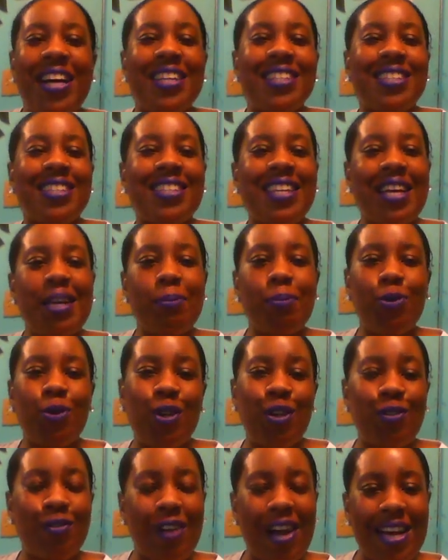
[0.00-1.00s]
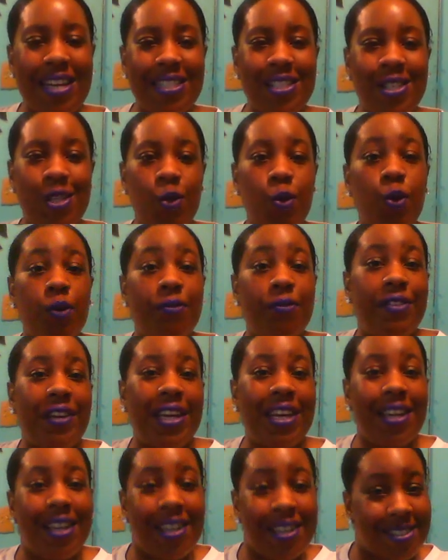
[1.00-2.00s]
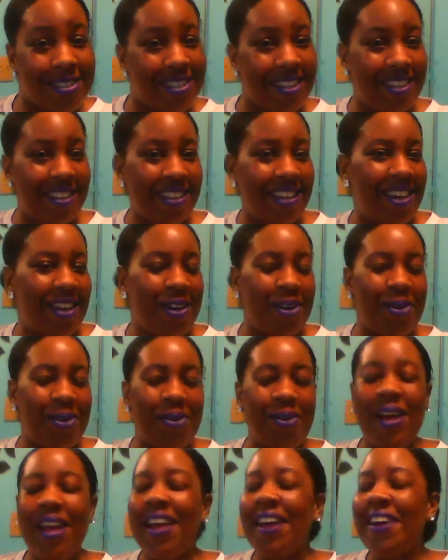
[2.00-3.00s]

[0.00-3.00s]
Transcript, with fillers: Sun, Moon, and Rising, or Venus in Leo.